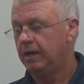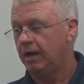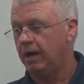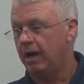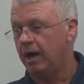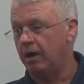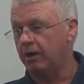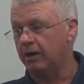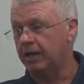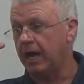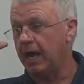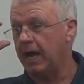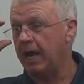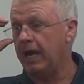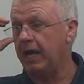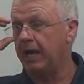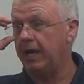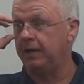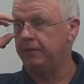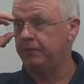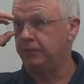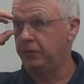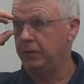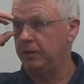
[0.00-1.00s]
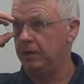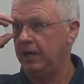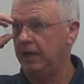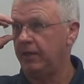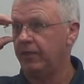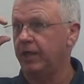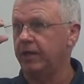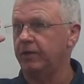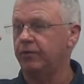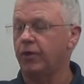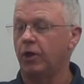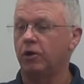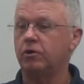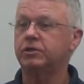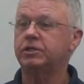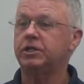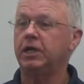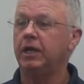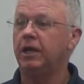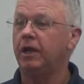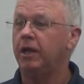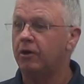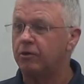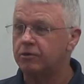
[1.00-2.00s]
Our guy had, I think,
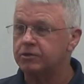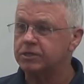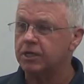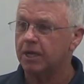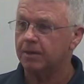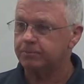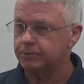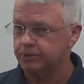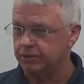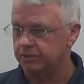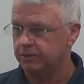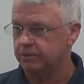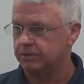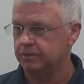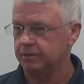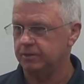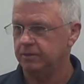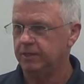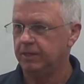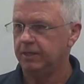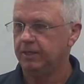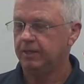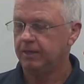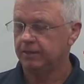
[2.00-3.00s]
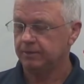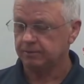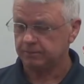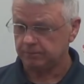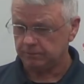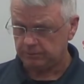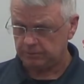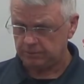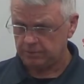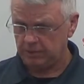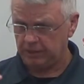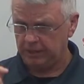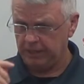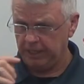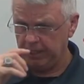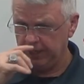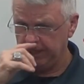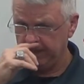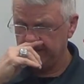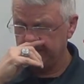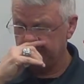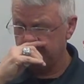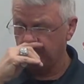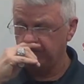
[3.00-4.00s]
13 interceptions
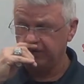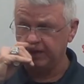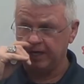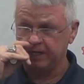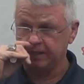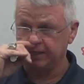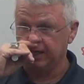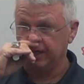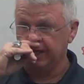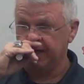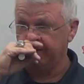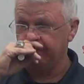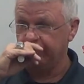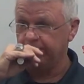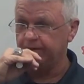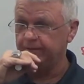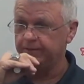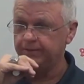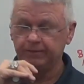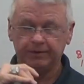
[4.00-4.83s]
in 2011.